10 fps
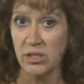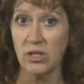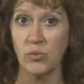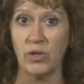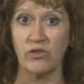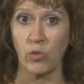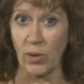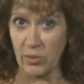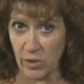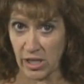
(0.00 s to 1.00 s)
with
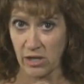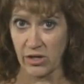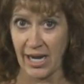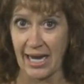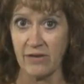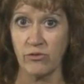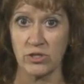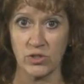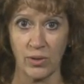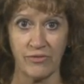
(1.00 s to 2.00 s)
2,184
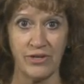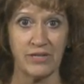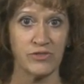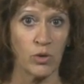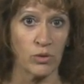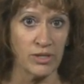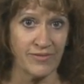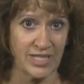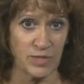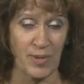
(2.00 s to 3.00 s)
square feet of total
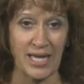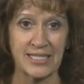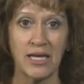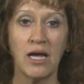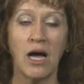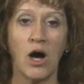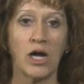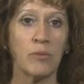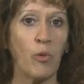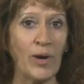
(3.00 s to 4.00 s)
living space
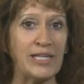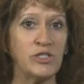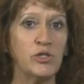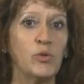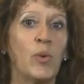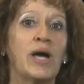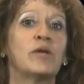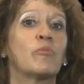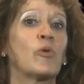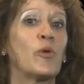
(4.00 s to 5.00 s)
on a
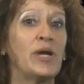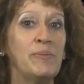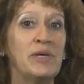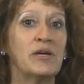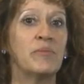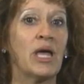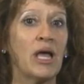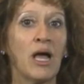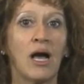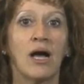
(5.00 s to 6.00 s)
0.21 premium
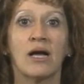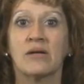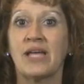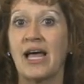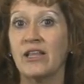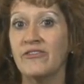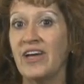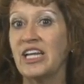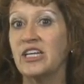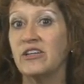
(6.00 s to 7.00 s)

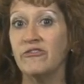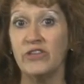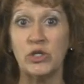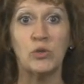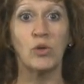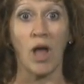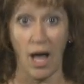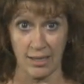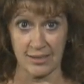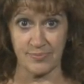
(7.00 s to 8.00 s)
elevated view
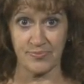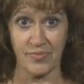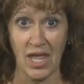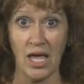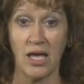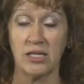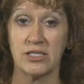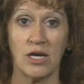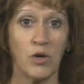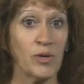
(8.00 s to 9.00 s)
lot.
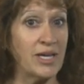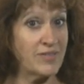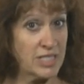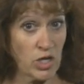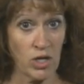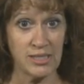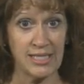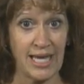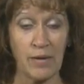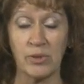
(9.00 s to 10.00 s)
So give us a call
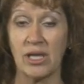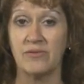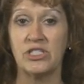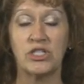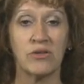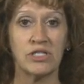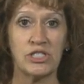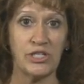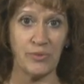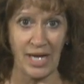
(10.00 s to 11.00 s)
today. We'd love to show this
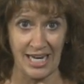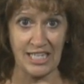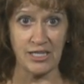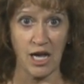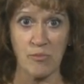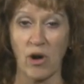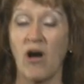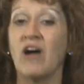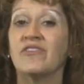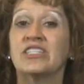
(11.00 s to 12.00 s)
to you anytime. Our
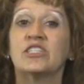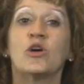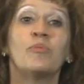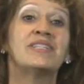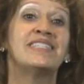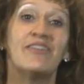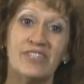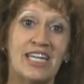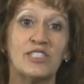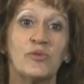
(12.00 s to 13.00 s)
office is open
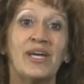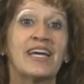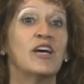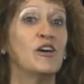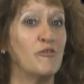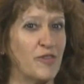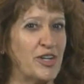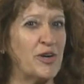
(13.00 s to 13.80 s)
7 days a week for your